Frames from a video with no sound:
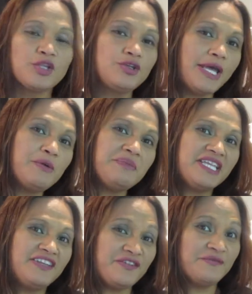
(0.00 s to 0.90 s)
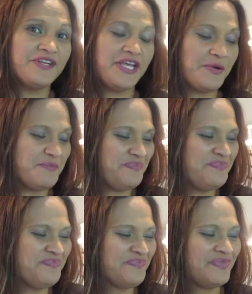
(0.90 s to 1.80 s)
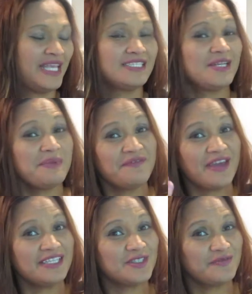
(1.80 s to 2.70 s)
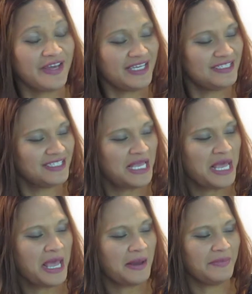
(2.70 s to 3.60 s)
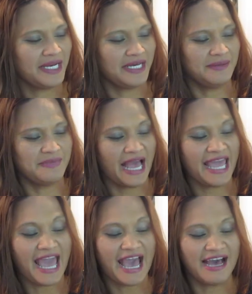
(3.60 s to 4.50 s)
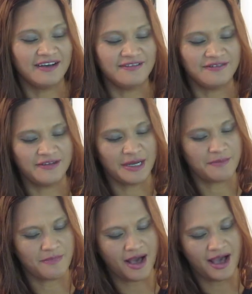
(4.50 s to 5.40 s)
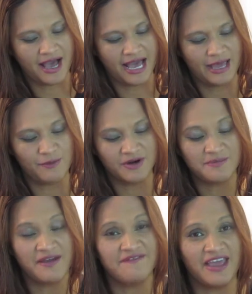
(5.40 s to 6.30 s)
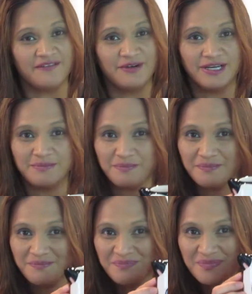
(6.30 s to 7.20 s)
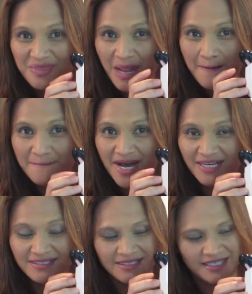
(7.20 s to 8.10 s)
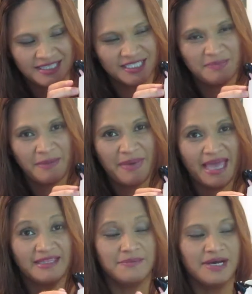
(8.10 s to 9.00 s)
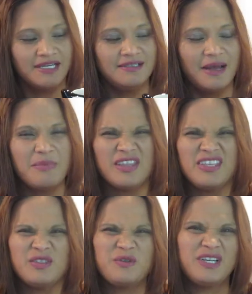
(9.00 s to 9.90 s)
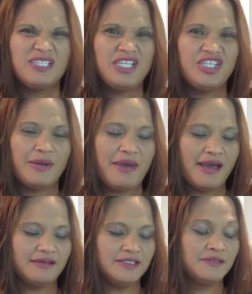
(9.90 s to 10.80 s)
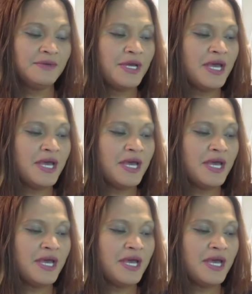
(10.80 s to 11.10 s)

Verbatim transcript: today will be a different video. It's gonna be face to face. But I have one of my favorite mugs. This is my panda mug. I bought this over at TJ Maxx